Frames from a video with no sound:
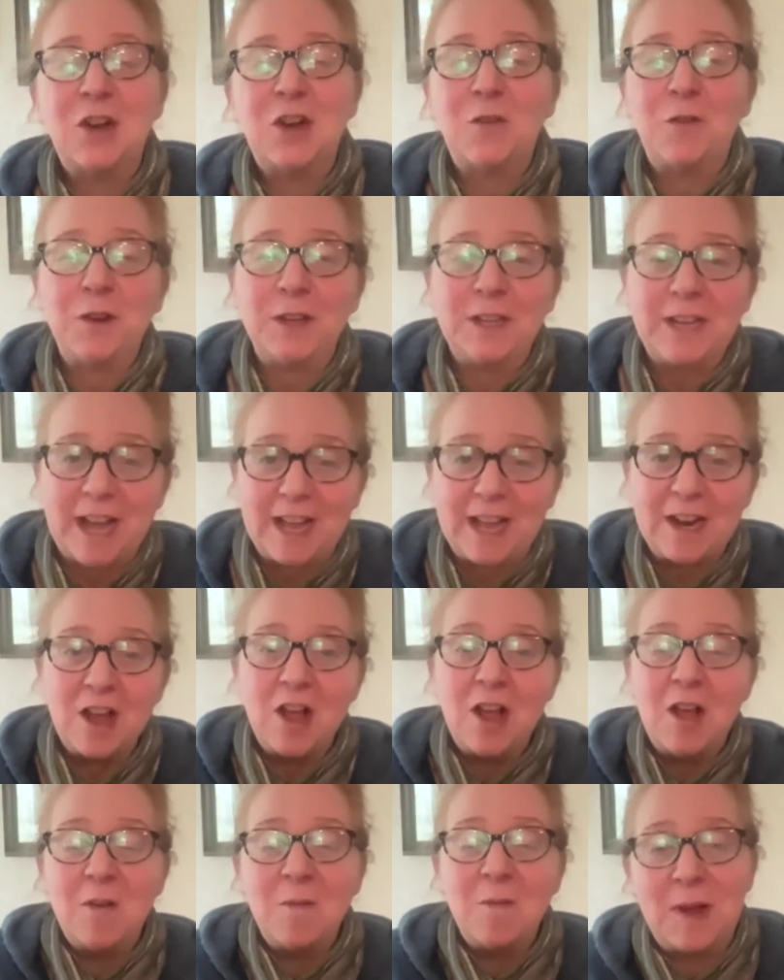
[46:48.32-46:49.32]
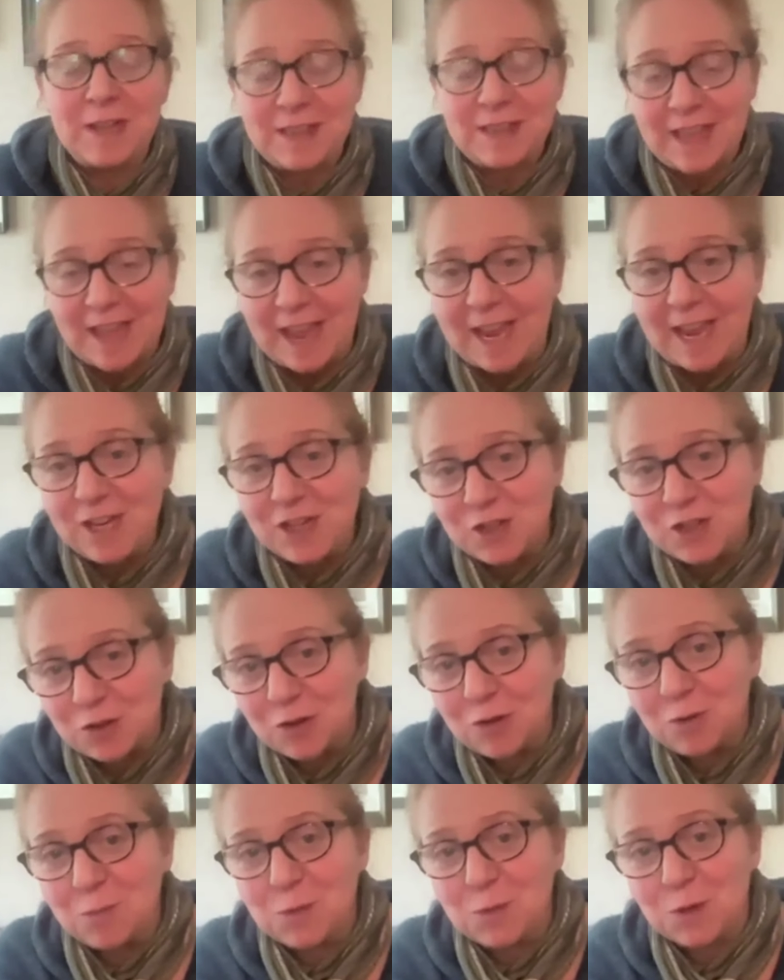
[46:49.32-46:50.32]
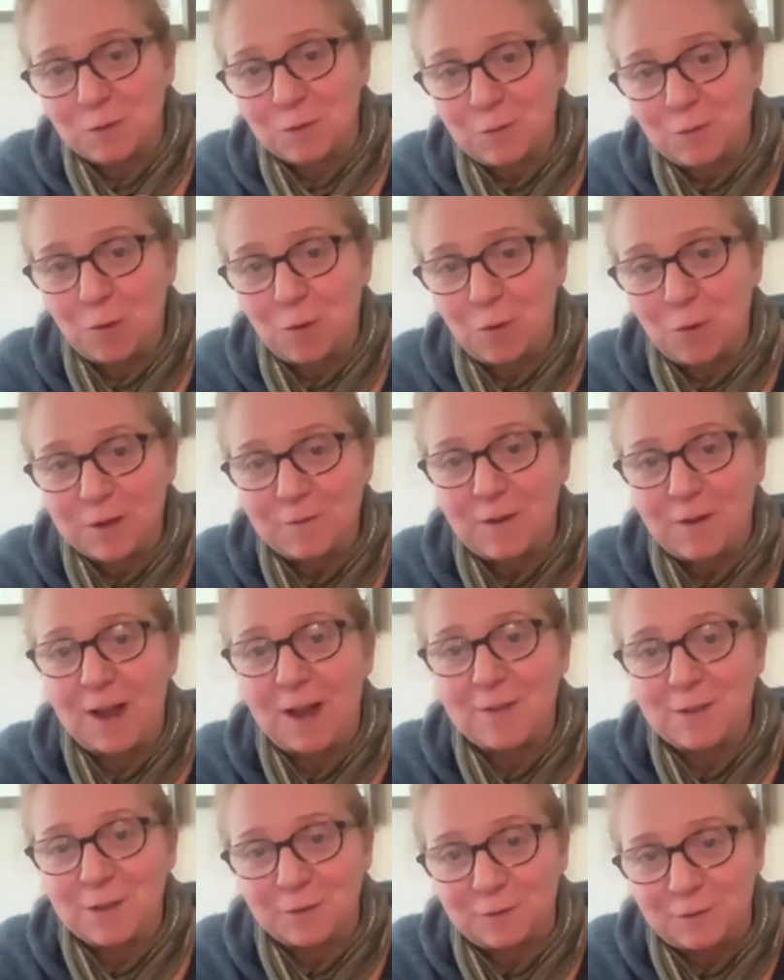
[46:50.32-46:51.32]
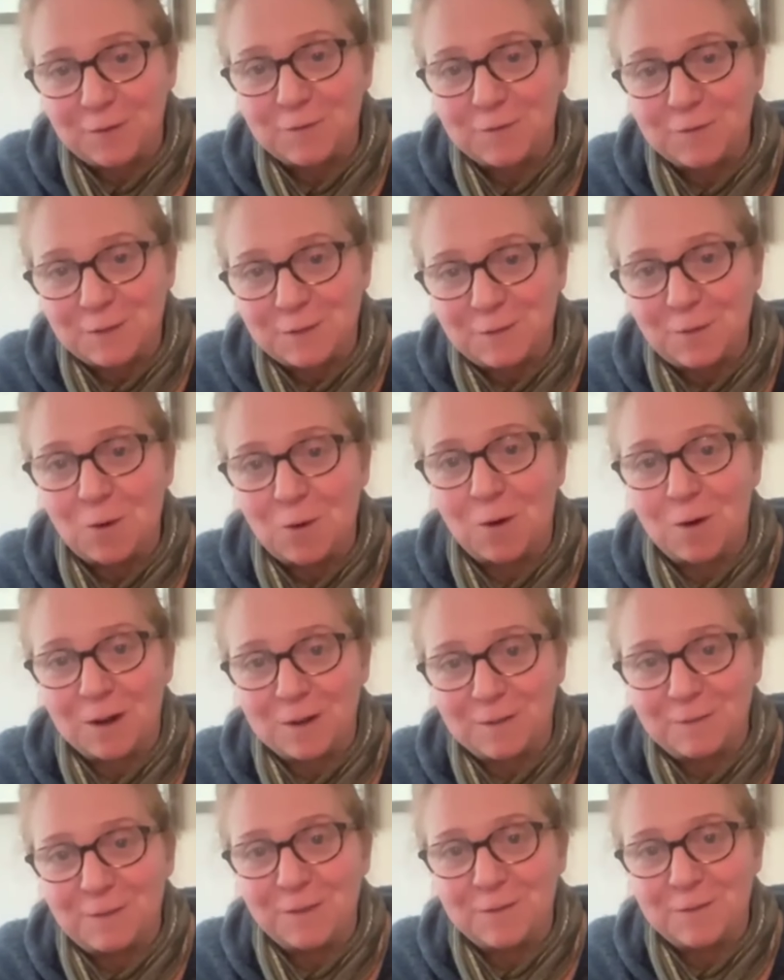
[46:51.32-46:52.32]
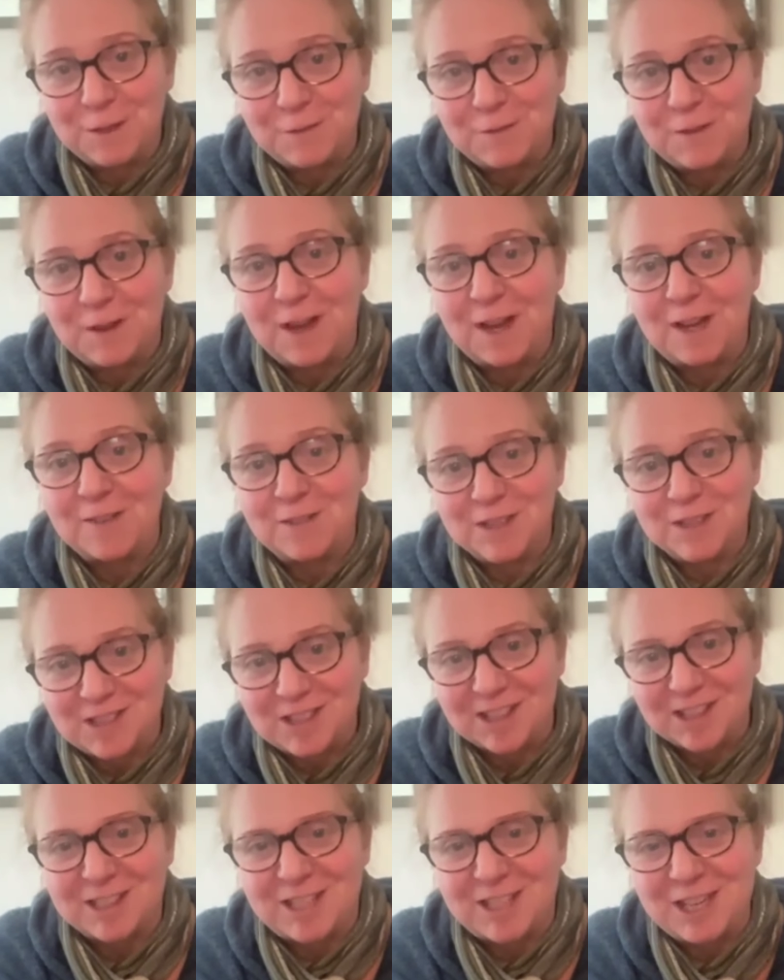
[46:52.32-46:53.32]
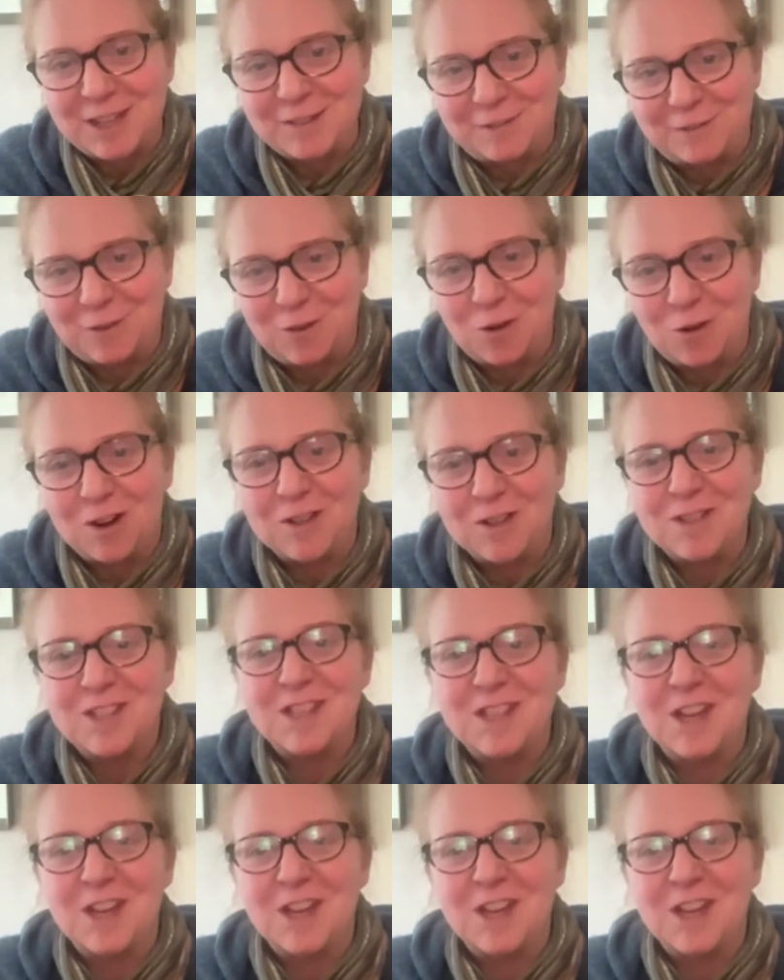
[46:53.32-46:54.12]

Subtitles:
And don't forget, the age groups are 45 to 54 and 55 to 64.